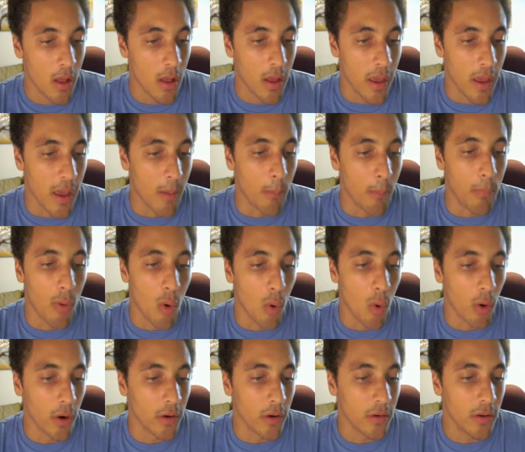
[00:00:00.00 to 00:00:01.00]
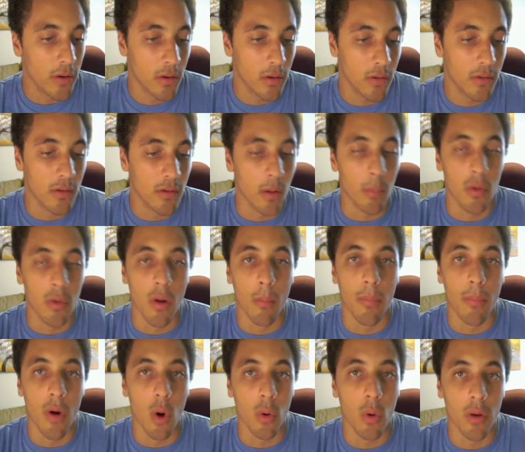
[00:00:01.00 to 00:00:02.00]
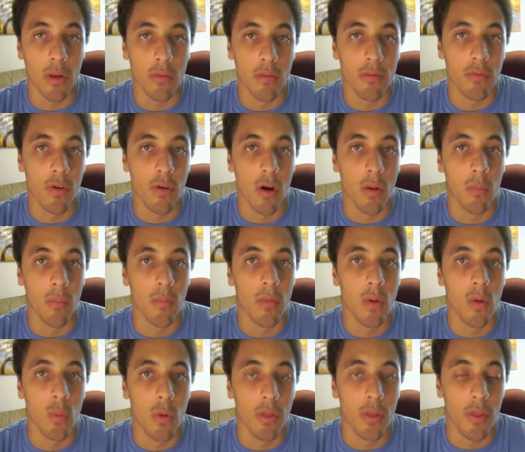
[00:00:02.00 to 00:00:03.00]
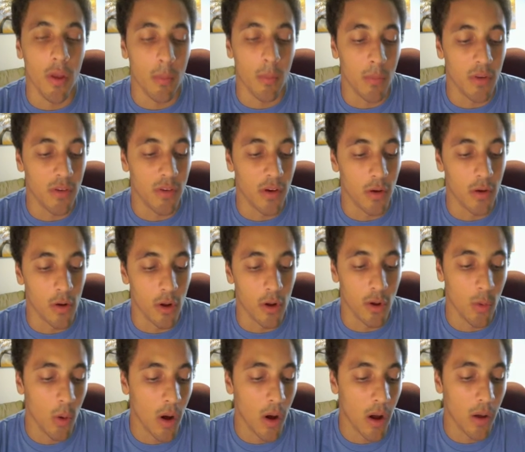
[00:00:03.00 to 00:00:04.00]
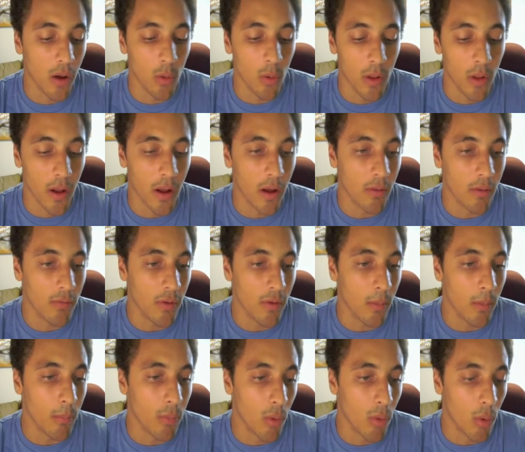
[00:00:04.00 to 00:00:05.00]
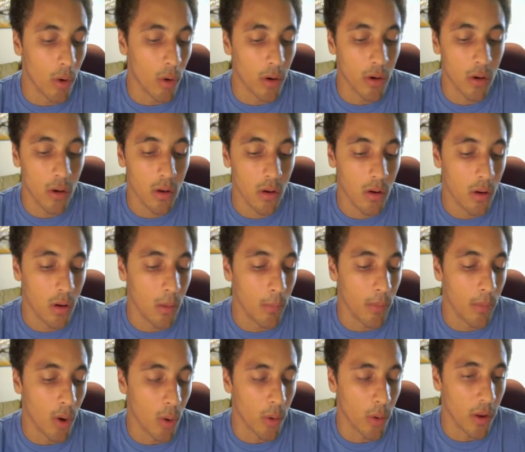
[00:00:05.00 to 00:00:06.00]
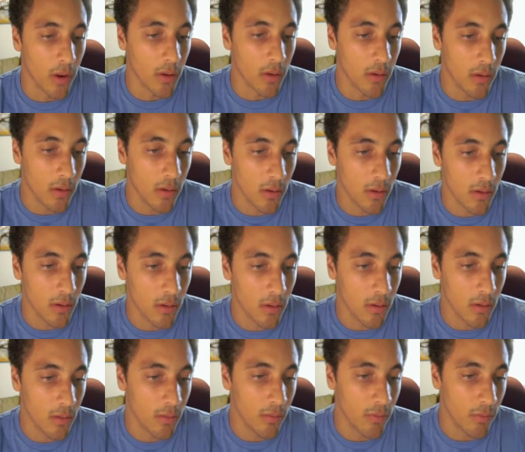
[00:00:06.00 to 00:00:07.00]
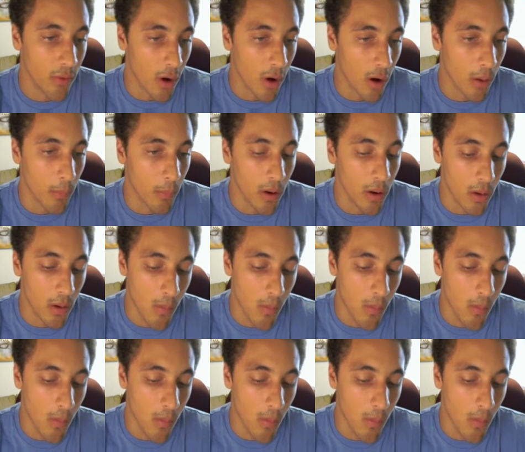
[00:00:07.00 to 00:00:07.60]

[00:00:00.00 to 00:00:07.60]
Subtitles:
import some component from within Material UI, we'll have import component from